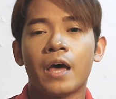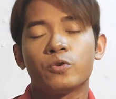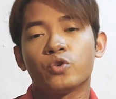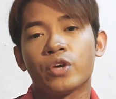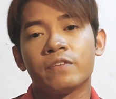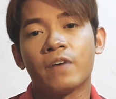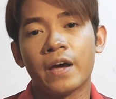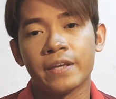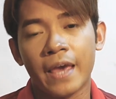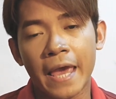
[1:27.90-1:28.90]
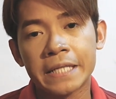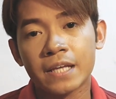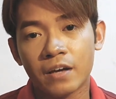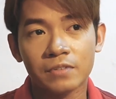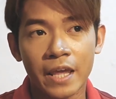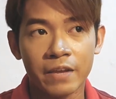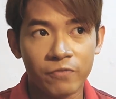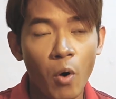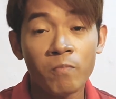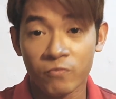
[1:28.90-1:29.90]
and also you can find it in a
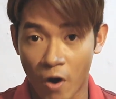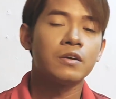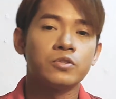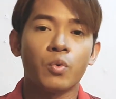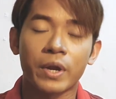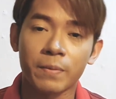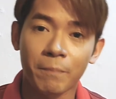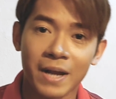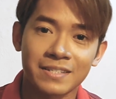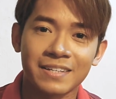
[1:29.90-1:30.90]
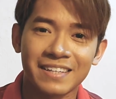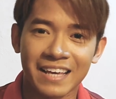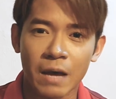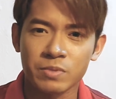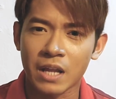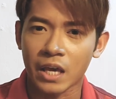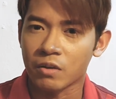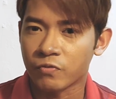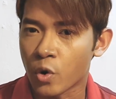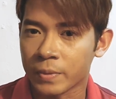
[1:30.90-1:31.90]
foam form. So when you press it, it comes like in
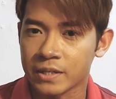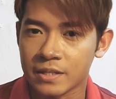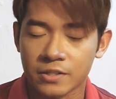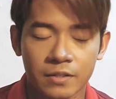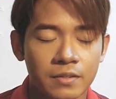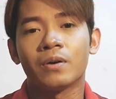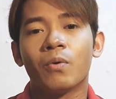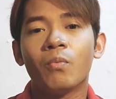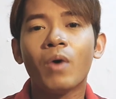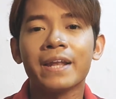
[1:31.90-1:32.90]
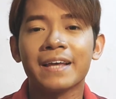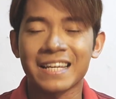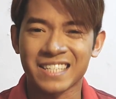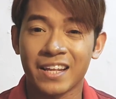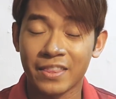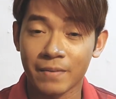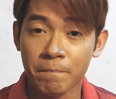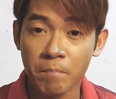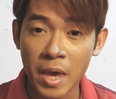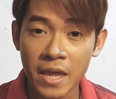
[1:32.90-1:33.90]
foamy condition. So what actually the
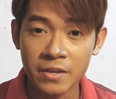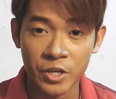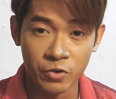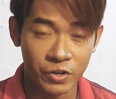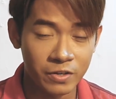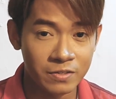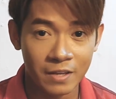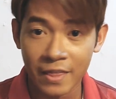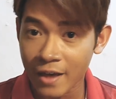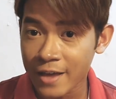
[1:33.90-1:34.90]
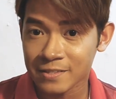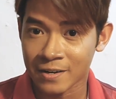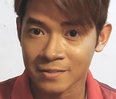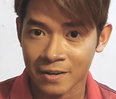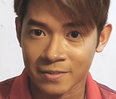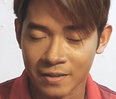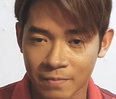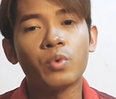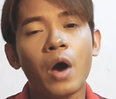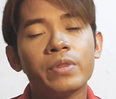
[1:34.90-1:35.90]
main ingredients in hand
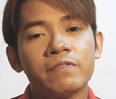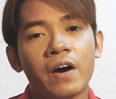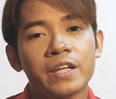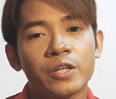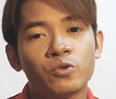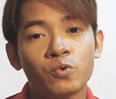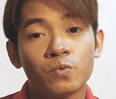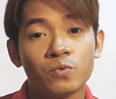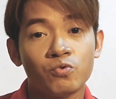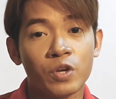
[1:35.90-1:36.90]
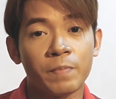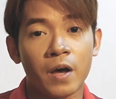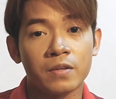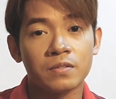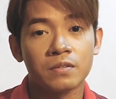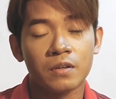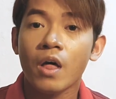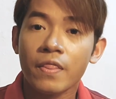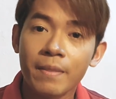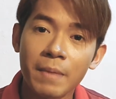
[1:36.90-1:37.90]
sanitizer? I will divide it into three parts.
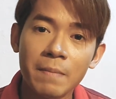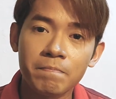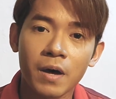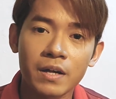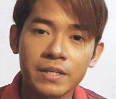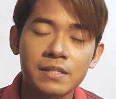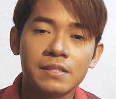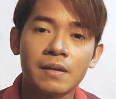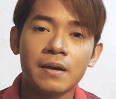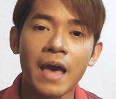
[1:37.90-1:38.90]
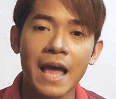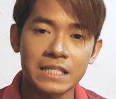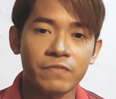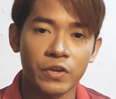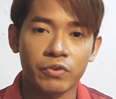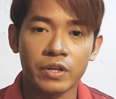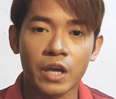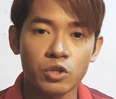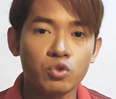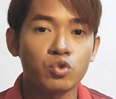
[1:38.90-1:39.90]
The main part is the active ingredient
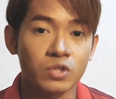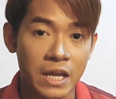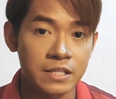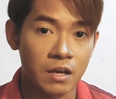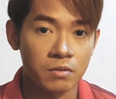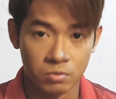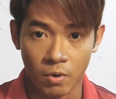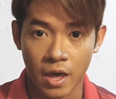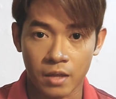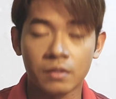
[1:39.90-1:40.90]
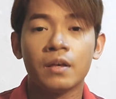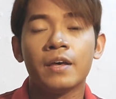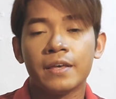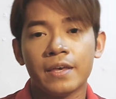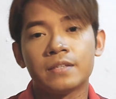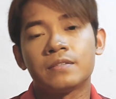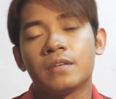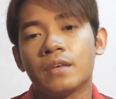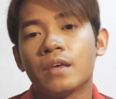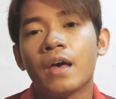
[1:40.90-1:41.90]
that used to sanitize your hand is
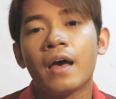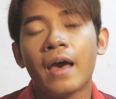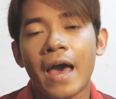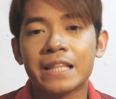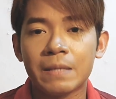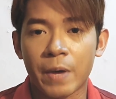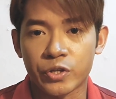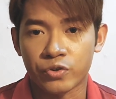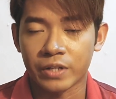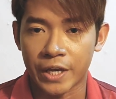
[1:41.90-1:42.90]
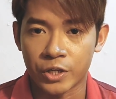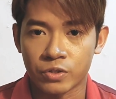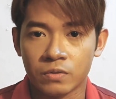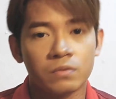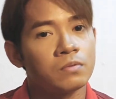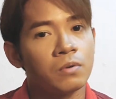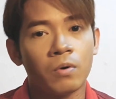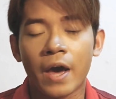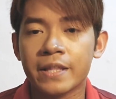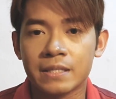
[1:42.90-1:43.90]
the antibacterial agents
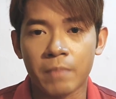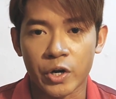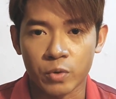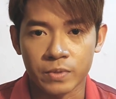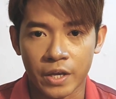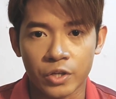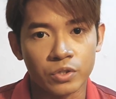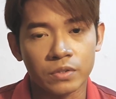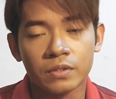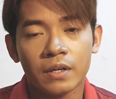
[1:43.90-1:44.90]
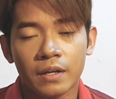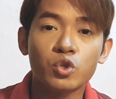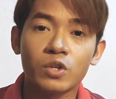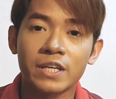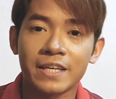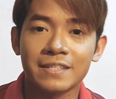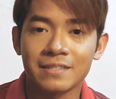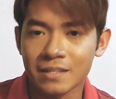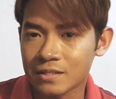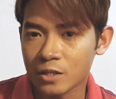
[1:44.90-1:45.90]
or antimicrobes agent. Usually it's
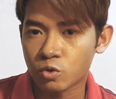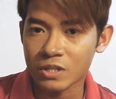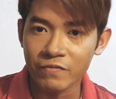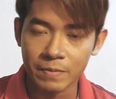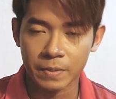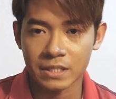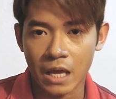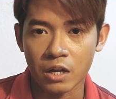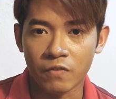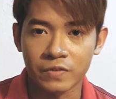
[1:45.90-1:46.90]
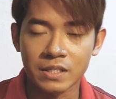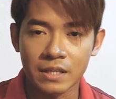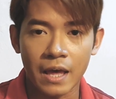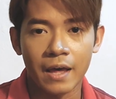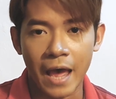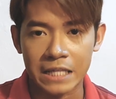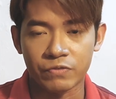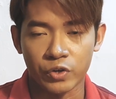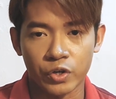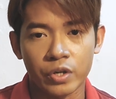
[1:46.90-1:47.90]
60 to 70% of this
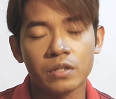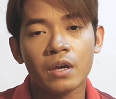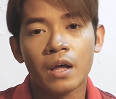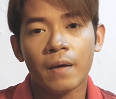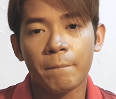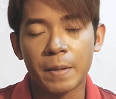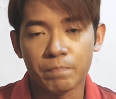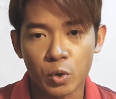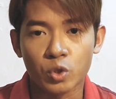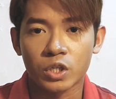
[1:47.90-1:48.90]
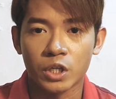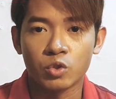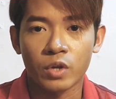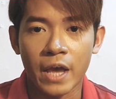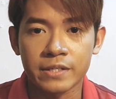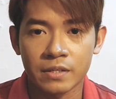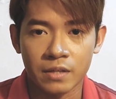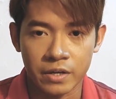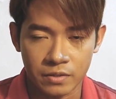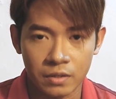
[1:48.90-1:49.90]
active ingredient being put into the hand
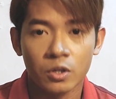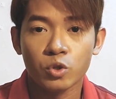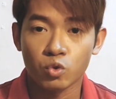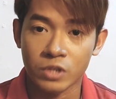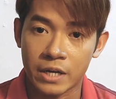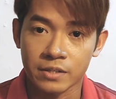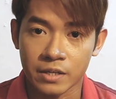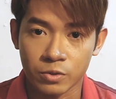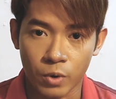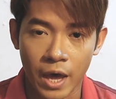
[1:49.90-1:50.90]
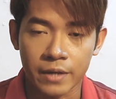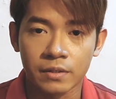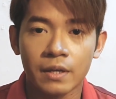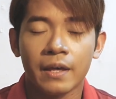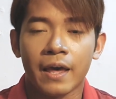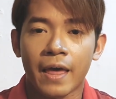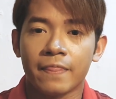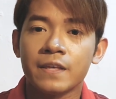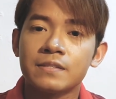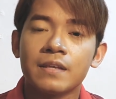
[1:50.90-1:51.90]
sanitizer to sanitize your hand.
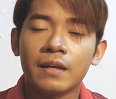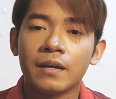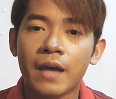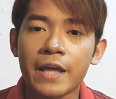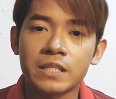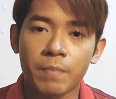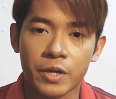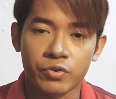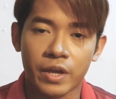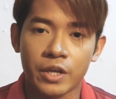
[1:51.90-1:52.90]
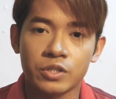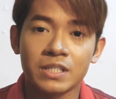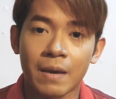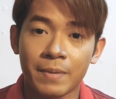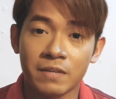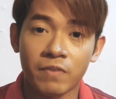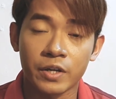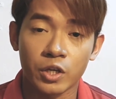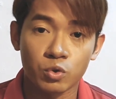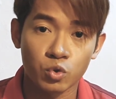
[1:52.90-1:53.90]
And this antibacterial agent can be
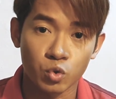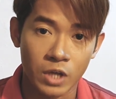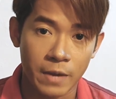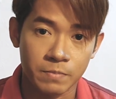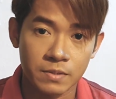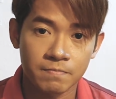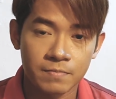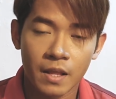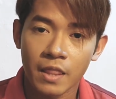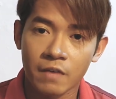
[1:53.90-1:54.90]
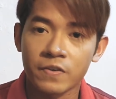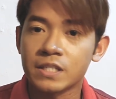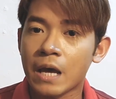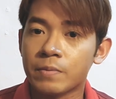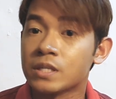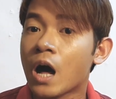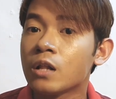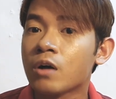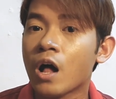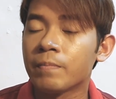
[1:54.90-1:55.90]
divided into two types. The first type is
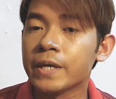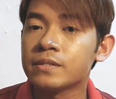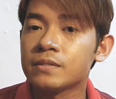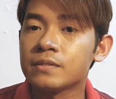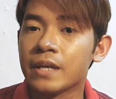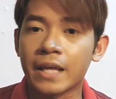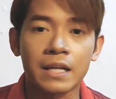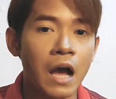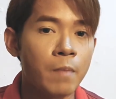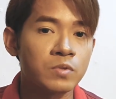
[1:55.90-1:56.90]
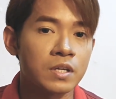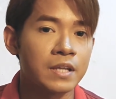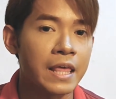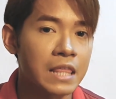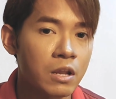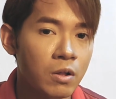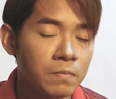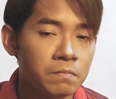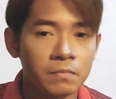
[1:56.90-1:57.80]
alcohol based. It can come in ethanol,